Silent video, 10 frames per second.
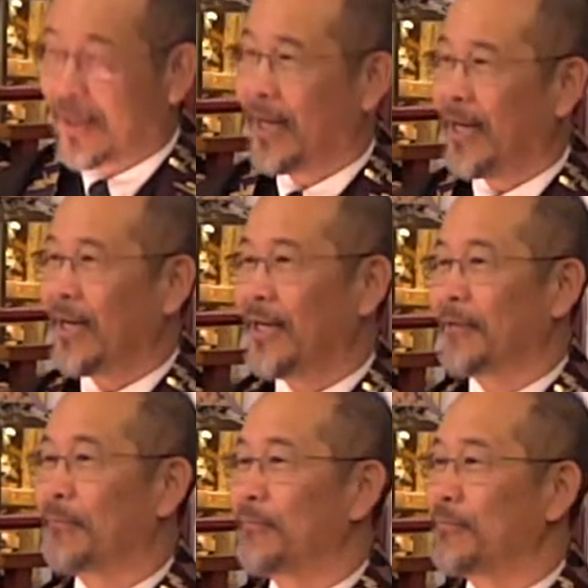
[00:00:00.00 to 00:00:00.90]

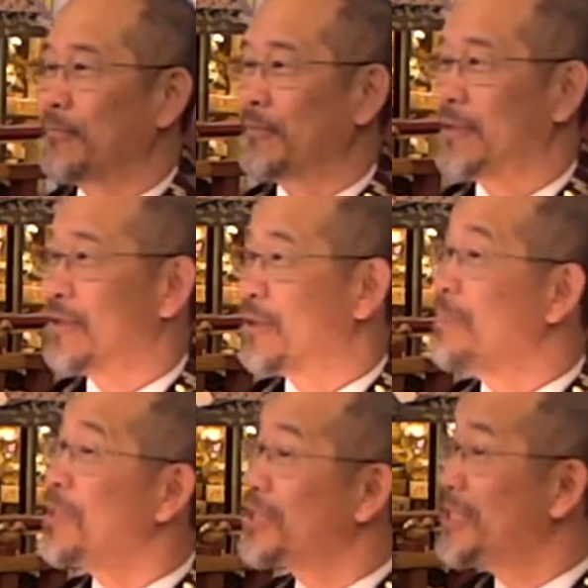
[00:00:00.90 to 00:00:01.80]
There's $1
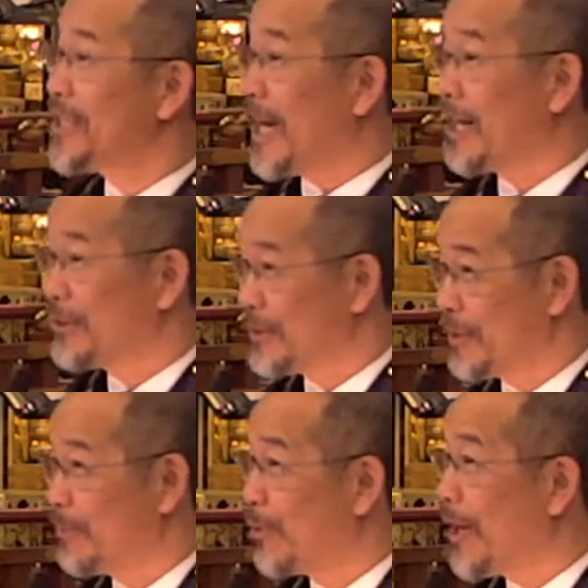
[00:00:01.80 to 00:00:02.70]
million
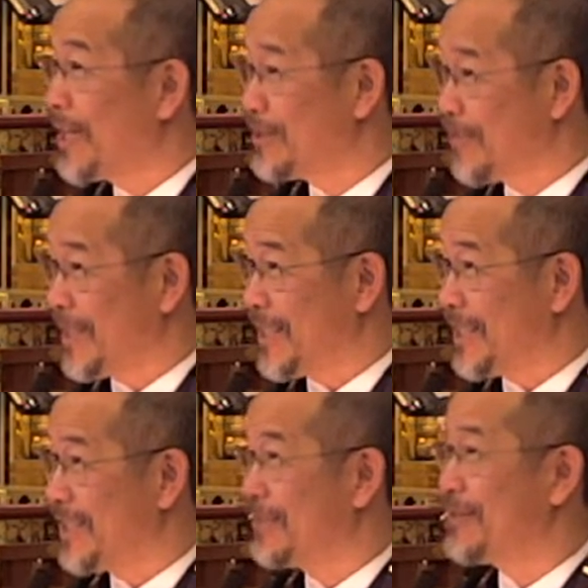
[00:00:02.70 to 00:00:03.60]
in prize money
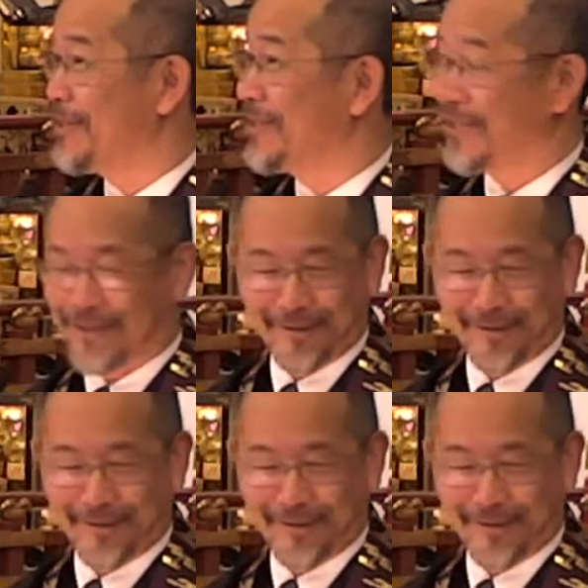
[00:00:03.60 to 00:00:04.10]
this year,